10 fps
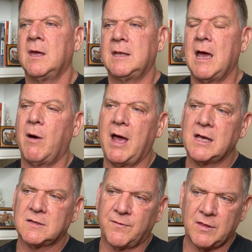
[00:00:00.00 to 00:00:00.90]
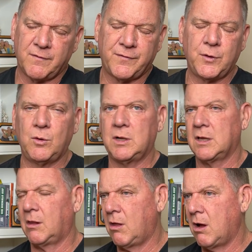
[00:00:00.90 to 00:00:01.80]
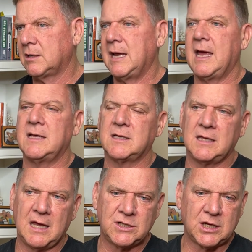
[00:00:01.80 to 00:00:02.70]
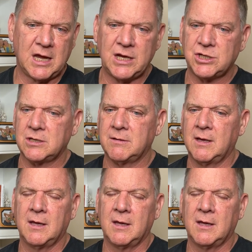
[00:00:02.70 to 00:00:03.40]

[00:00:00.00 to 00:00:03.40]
Now, as for the food and the long days and the education,